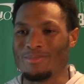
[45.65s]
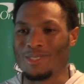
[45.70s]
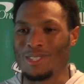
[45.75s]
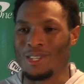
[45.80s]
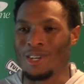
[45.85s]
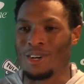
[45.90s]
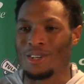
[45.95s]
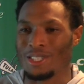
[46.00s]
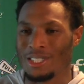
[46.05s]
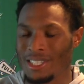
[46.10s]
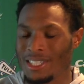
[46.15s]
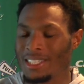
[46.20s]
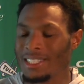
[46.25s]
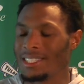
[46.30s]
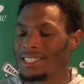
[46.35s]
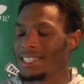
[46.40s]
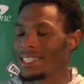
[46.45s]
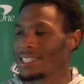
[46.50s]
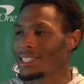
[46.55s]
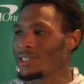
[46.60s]
You know, he
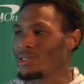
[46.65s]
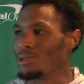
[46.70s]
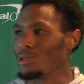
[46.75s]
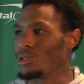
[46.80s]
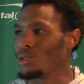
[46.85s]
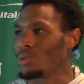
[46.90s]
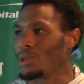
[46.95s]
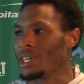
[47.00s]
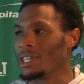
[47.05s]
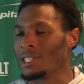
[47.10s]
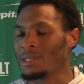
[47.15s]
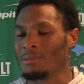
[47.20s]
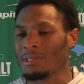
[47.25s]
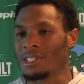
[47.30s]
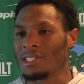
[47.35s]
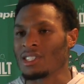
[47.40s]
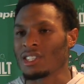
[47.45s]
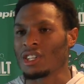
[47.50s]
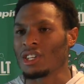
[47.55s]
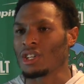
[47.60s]
sticks to his ways, but
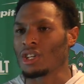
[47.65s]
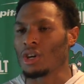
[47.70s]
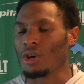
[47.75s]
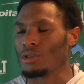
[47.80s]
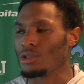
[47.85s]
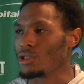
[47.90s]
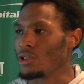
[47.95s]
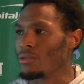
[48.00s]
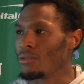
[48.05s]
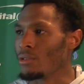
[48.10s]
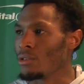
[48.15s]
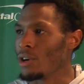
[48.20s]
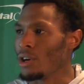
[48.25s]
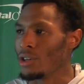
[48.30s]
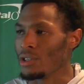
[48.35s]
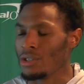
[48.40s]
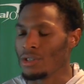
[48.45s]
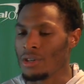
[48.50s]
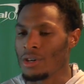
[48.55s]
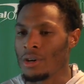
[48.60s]
he's a good coach
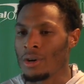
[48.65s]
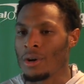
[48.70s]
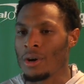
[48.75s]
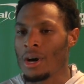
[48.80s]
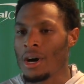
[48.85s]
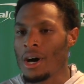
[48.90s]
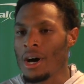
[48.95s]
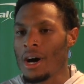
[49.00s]
overall, you know.